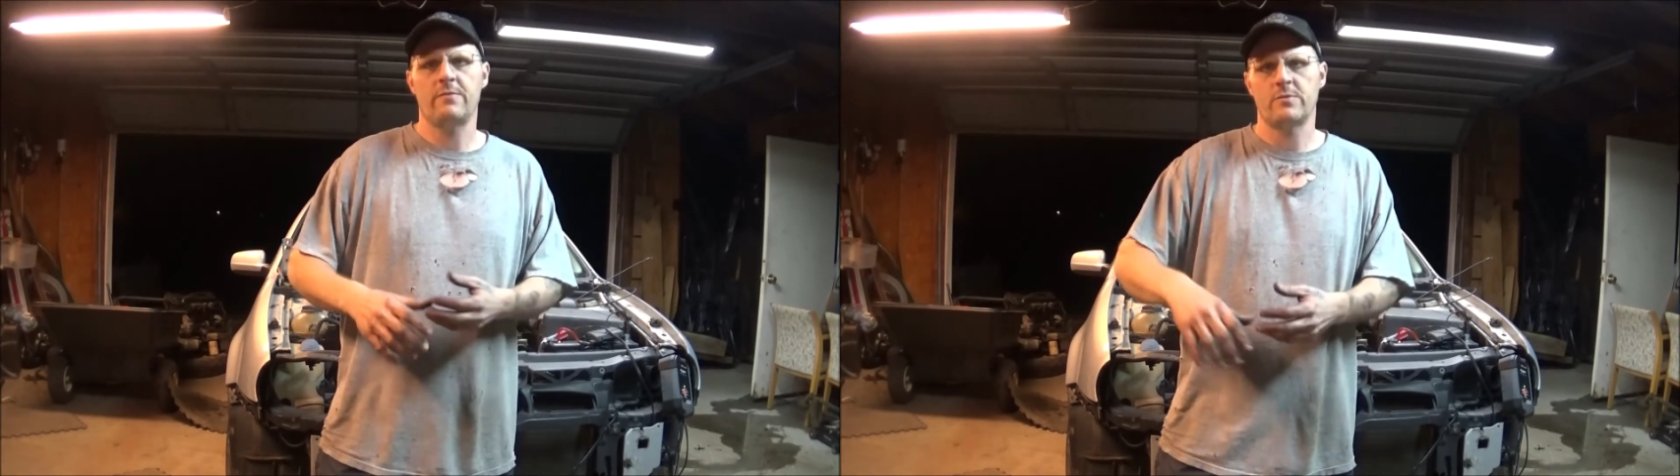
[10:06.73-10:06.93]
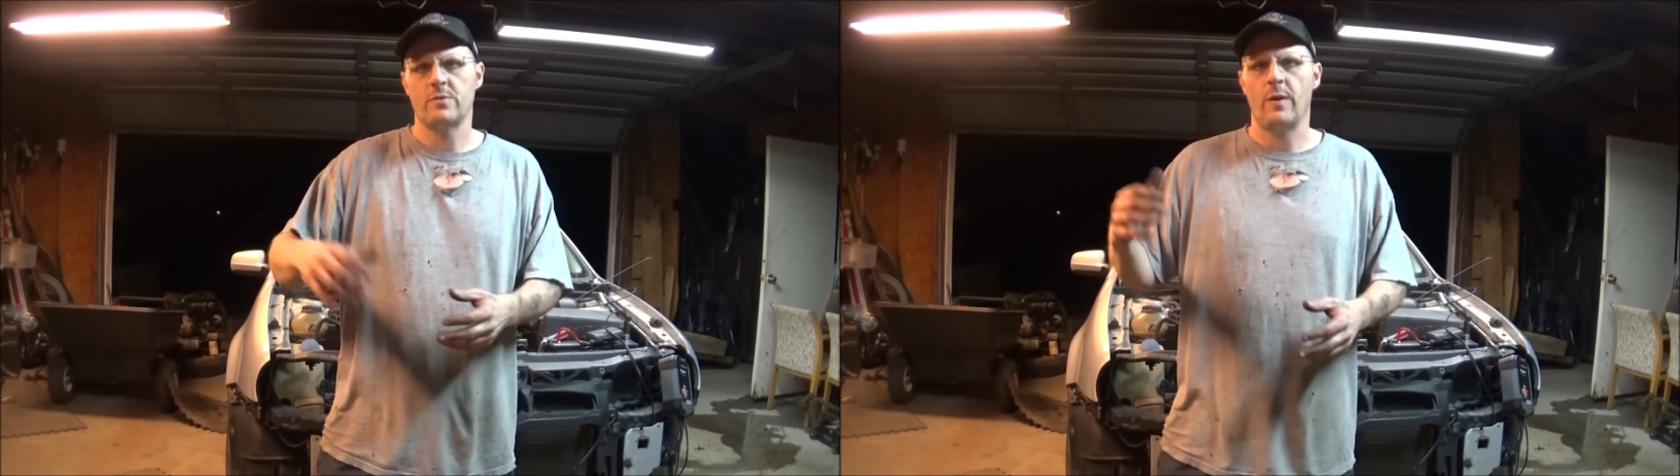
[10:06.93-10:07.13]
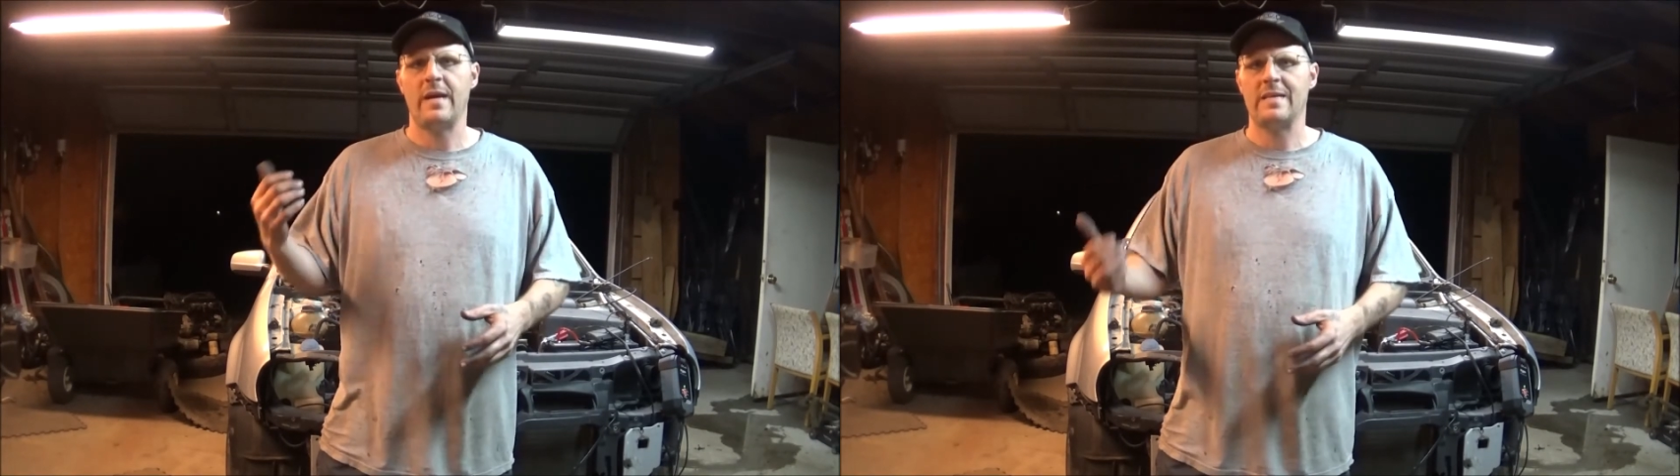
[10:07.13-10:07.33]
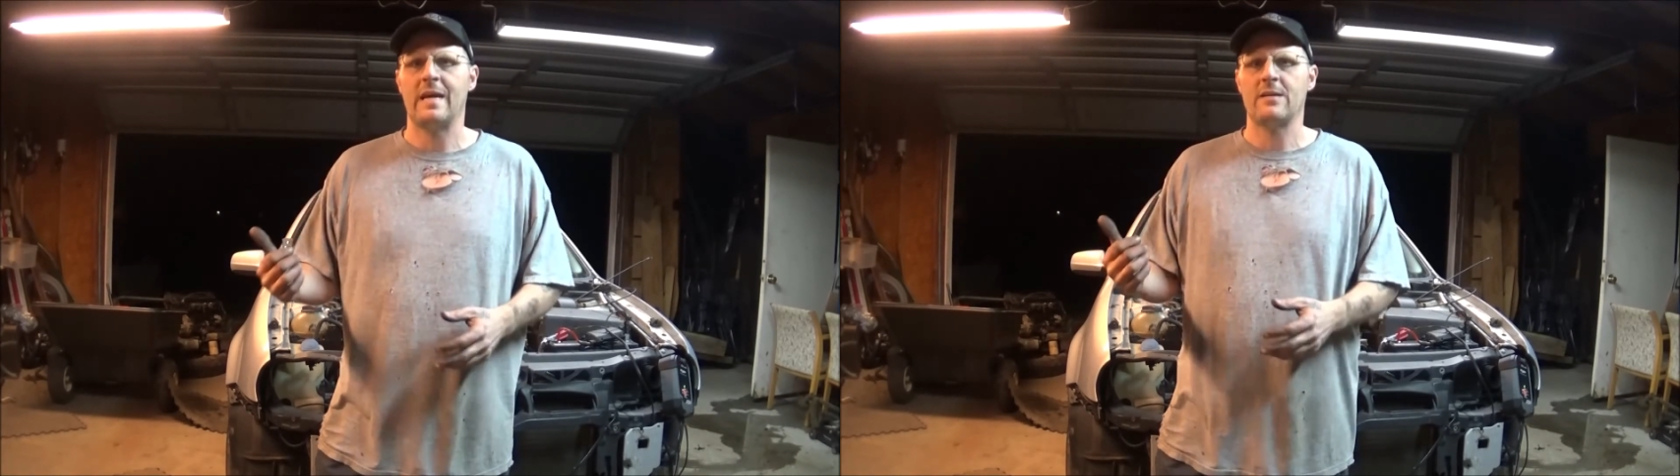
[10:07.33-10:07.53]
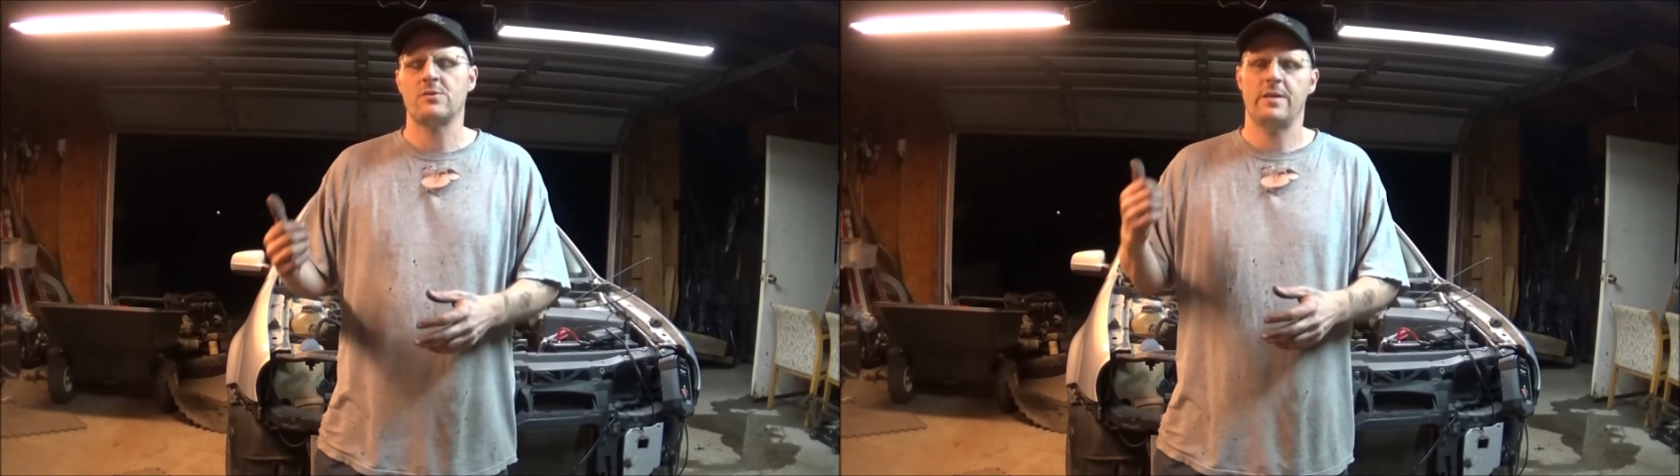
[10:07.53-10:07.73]
so I can
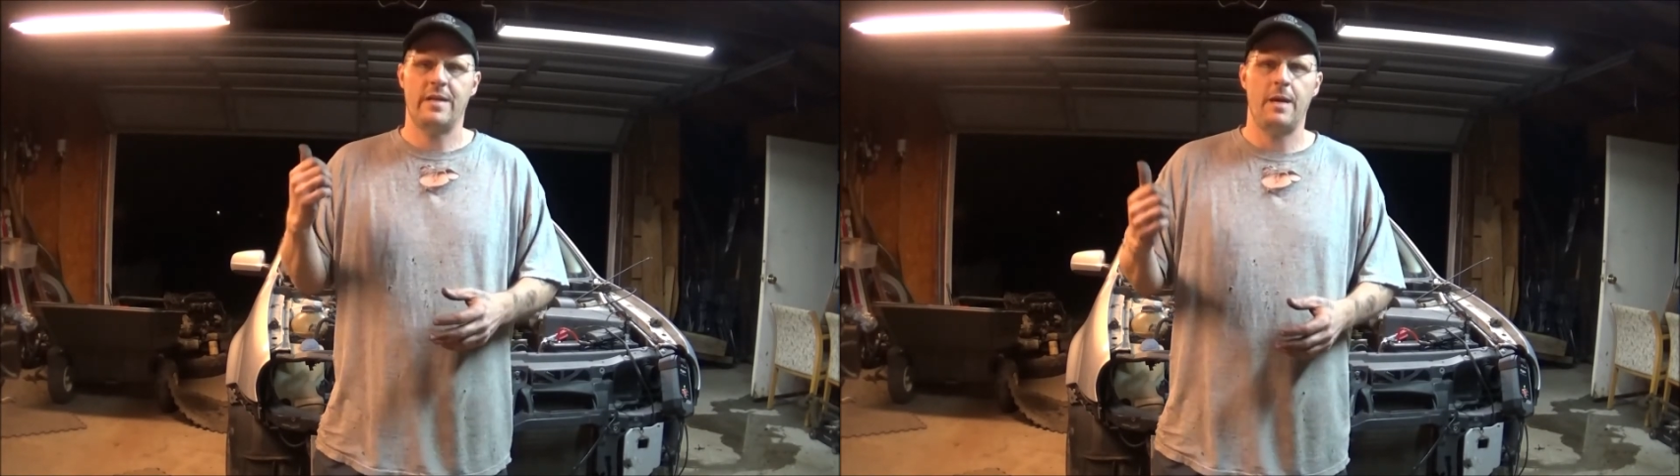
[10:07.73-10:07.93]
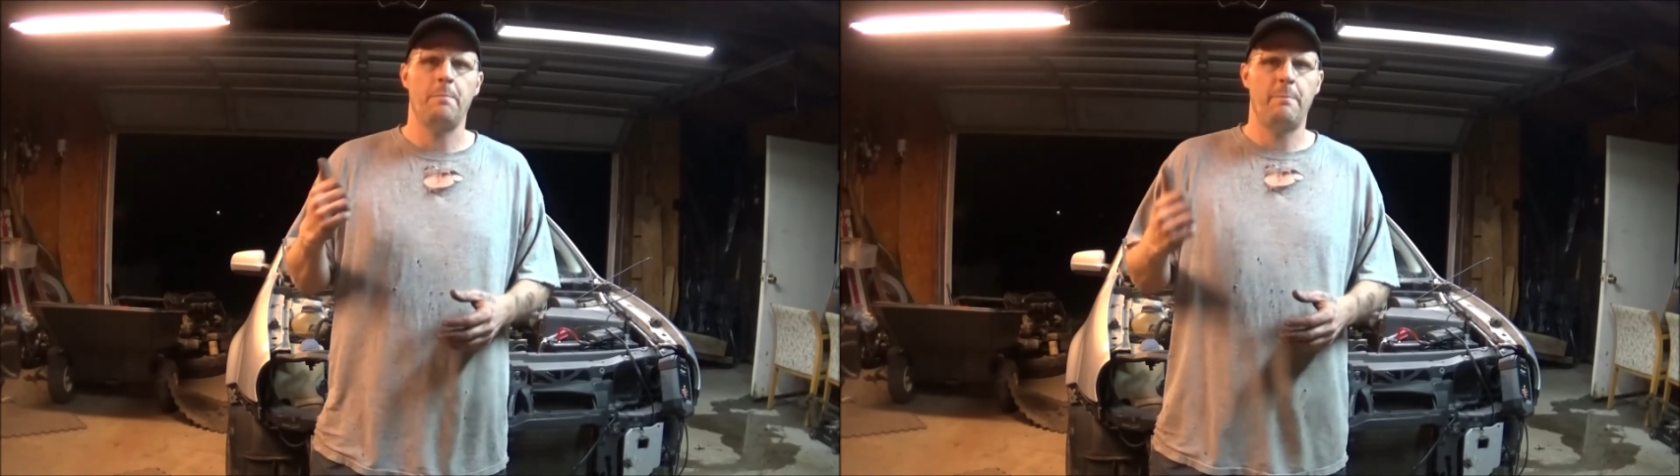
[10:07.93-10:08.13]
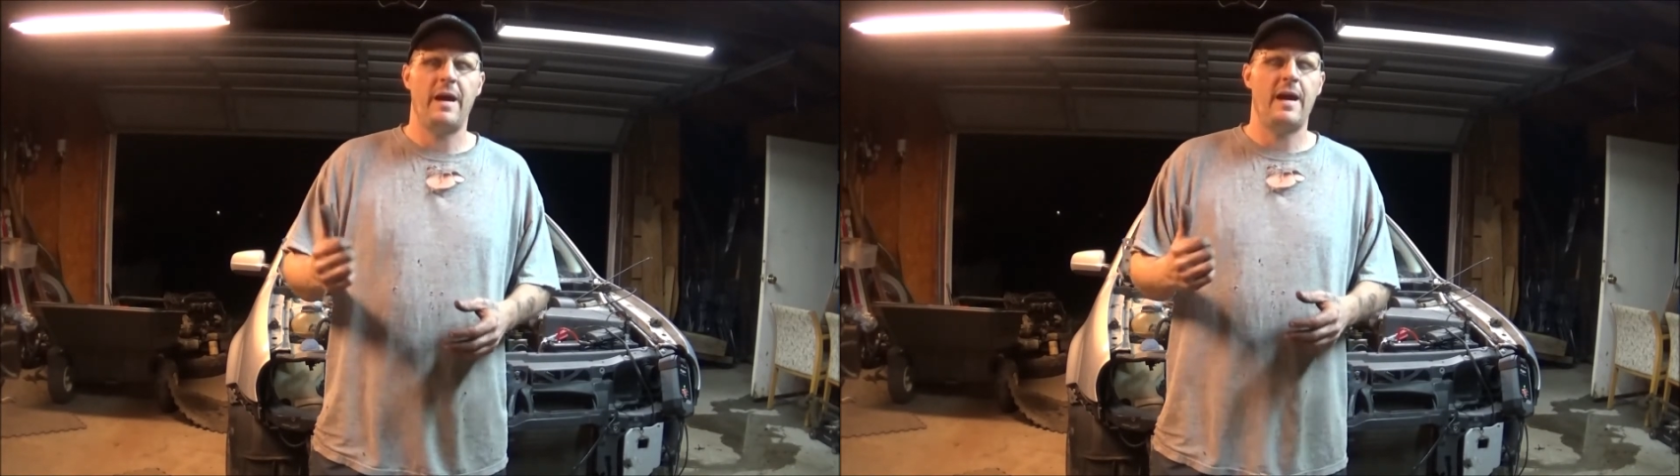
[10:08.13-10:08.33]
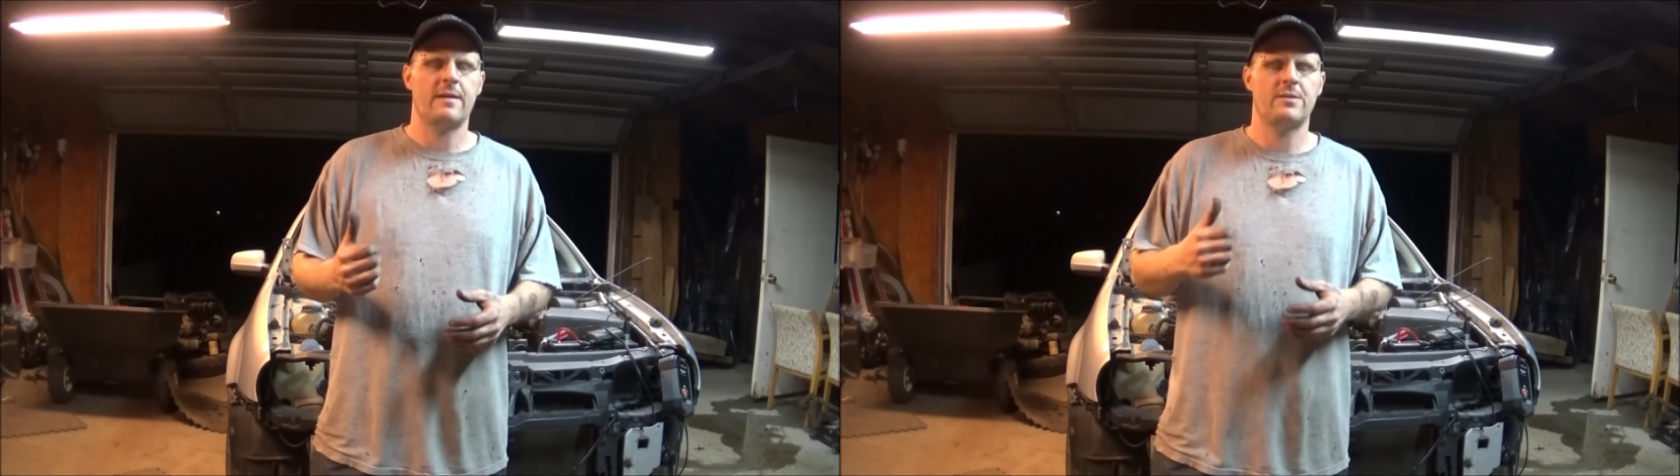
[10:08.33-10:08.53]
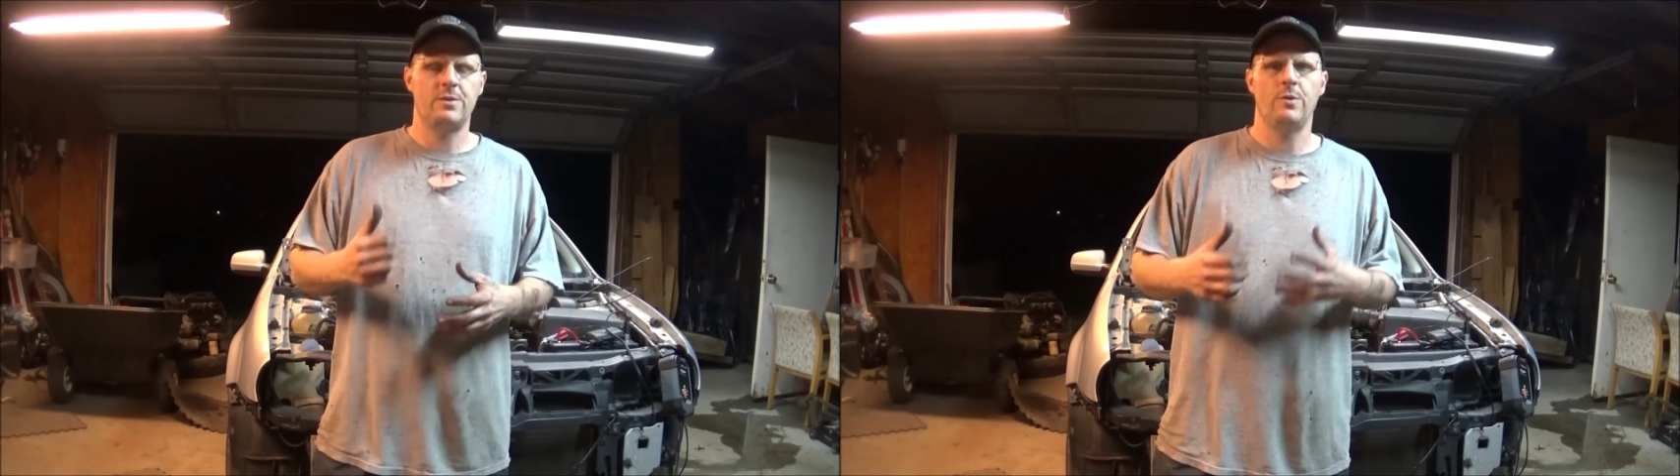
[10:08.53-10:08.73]
actually get
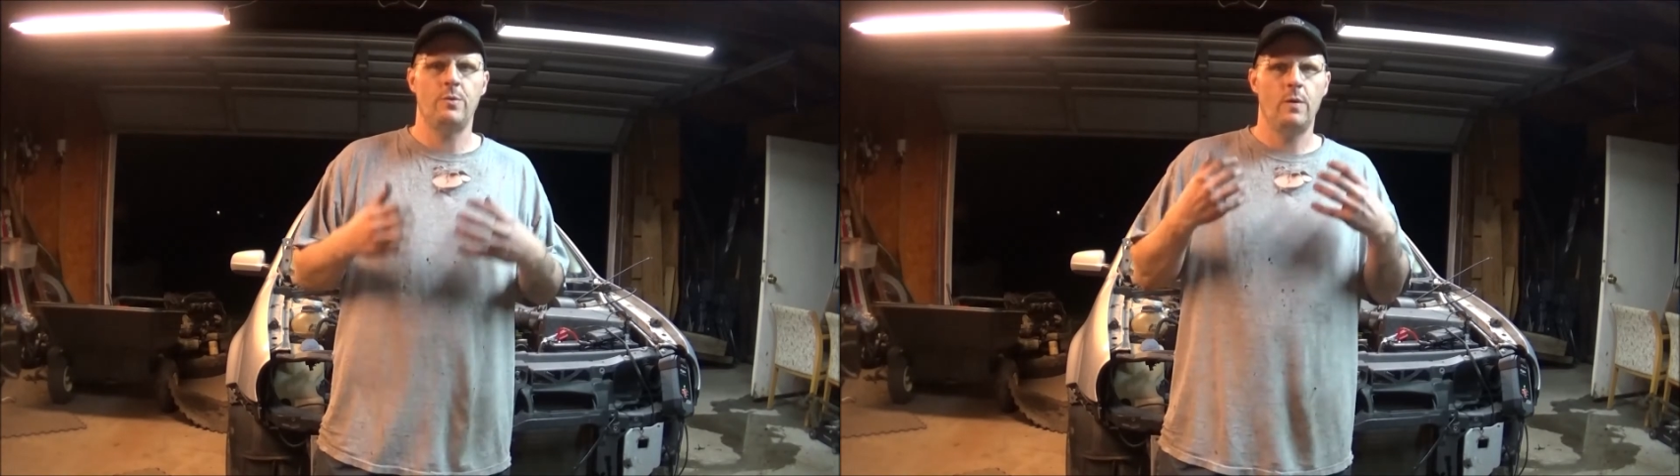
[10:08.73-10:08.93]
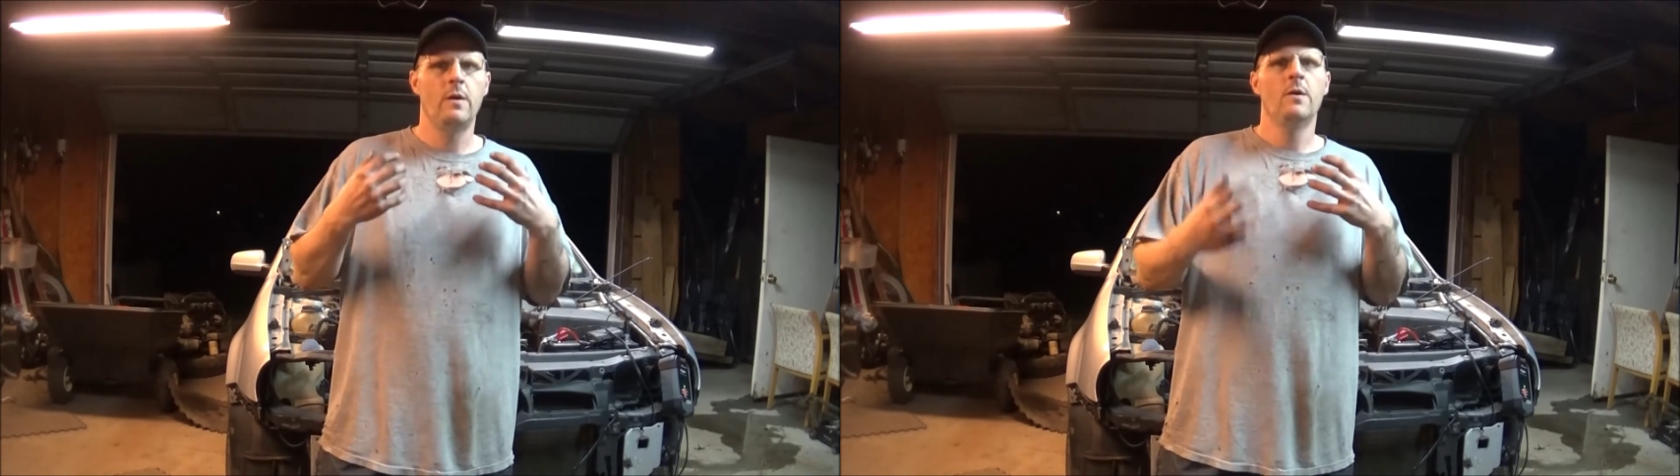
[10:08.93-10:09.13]
back to